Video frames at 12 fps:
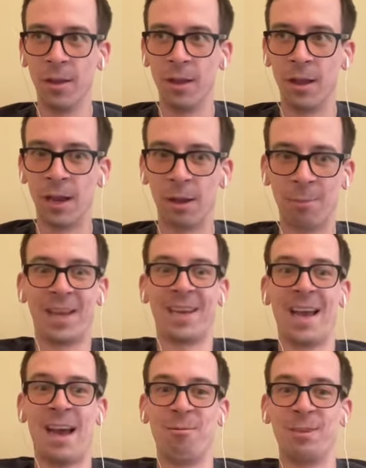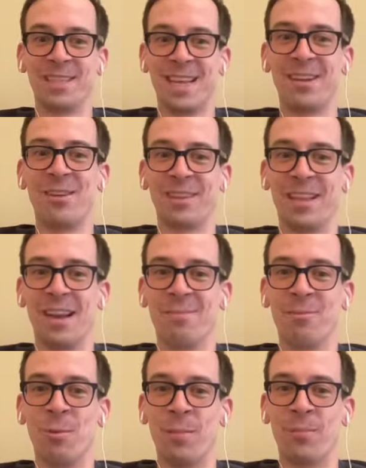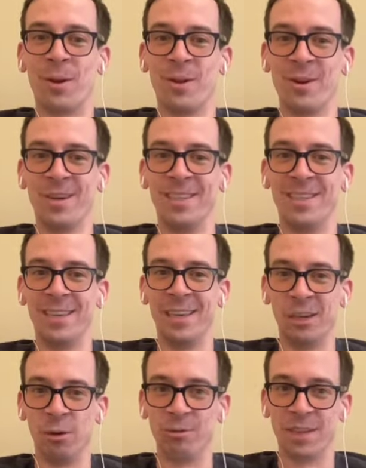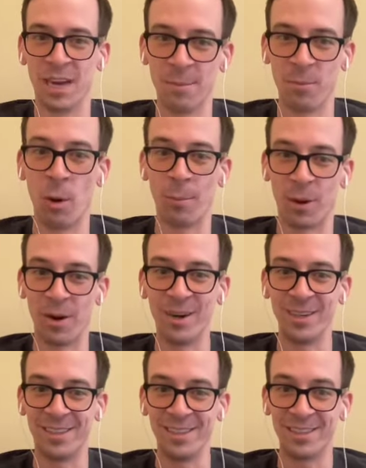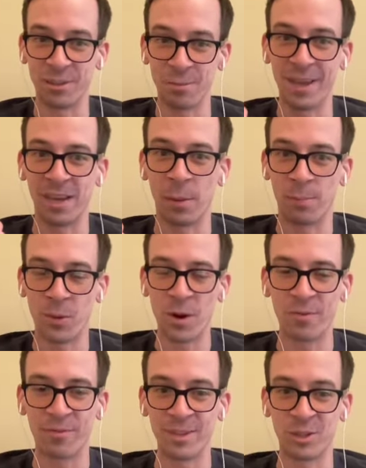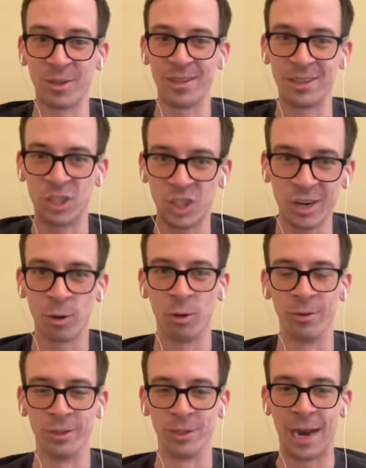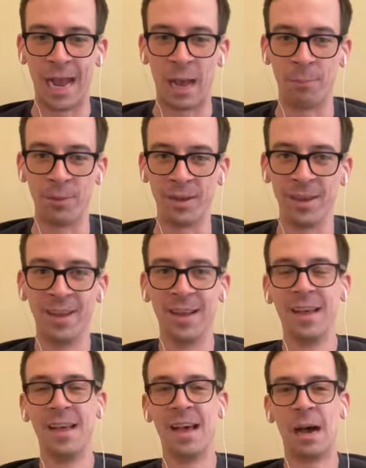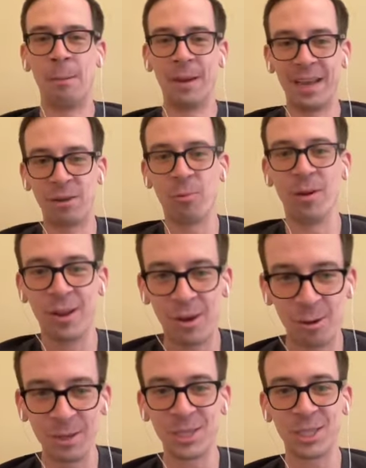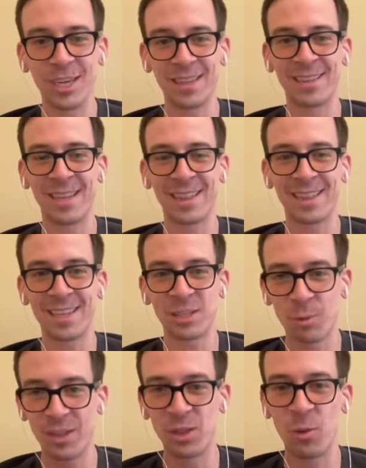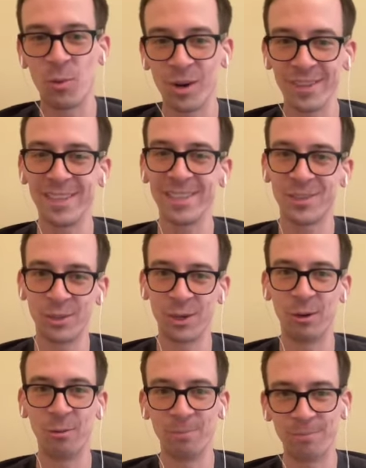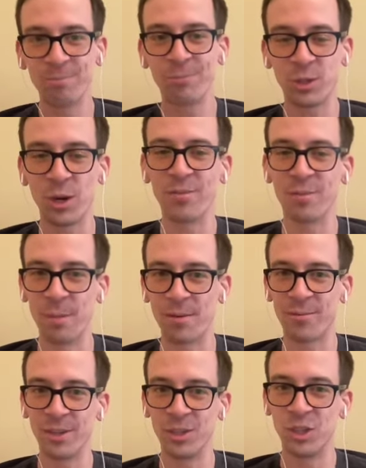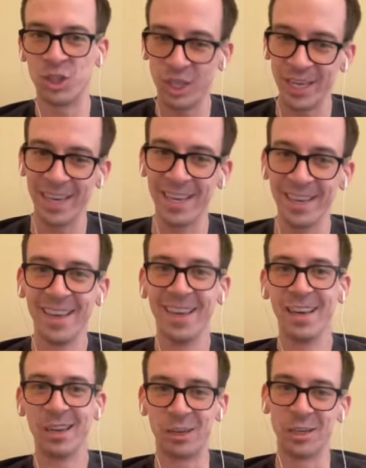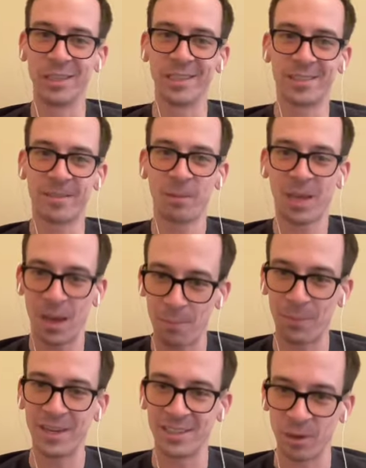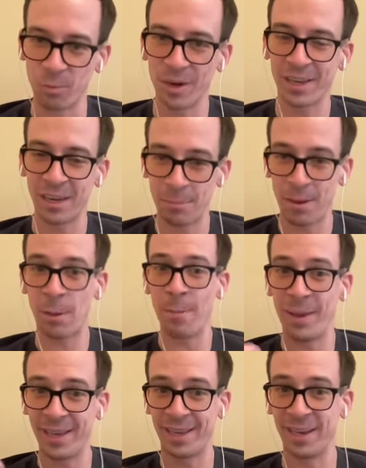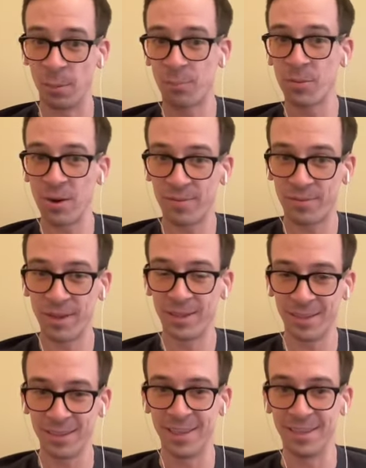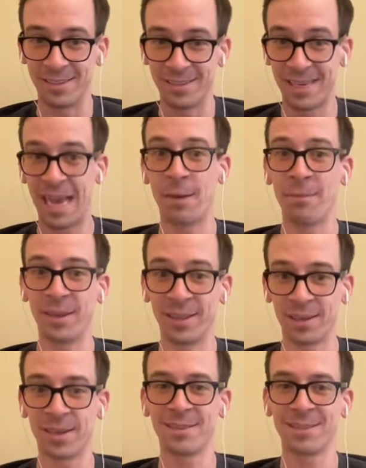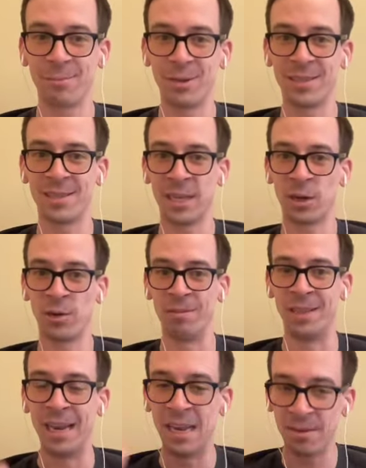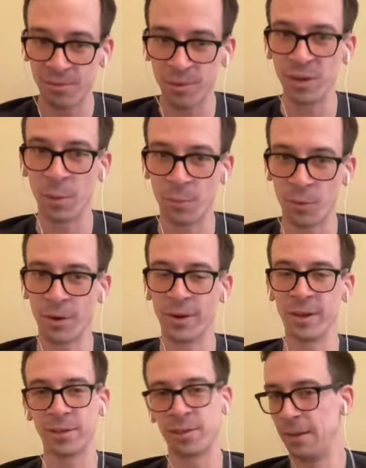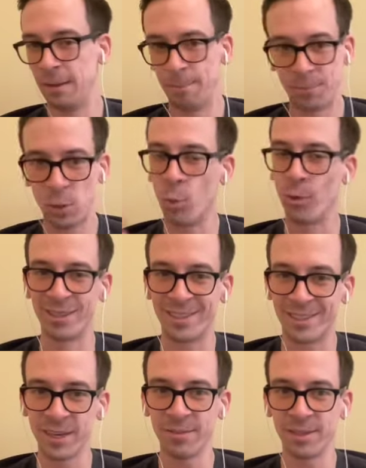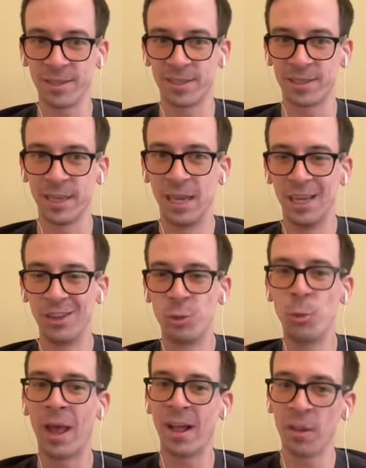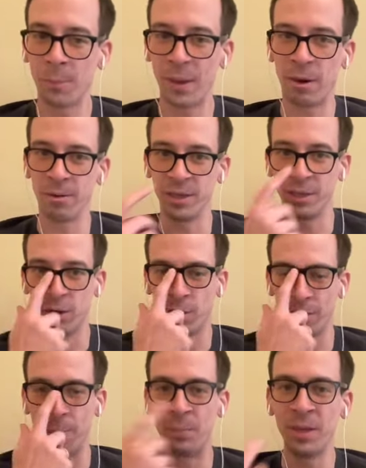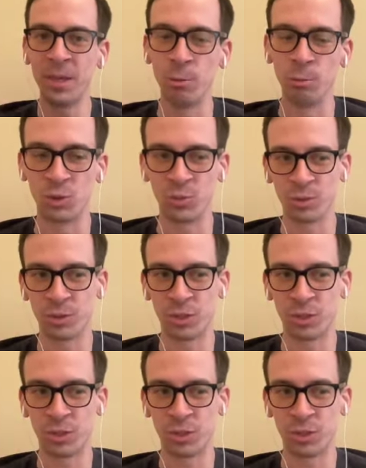And I'm like, how is that not the number one priority? He goes, the number one priority is to make a profit so that the shareholders are happy. I'm like, well, holy shit, that's why the world is so, sorry for my French, shitty, because companies are working about making a profit and scamming the customer instead of delivering a product or a service to help out, and be useful.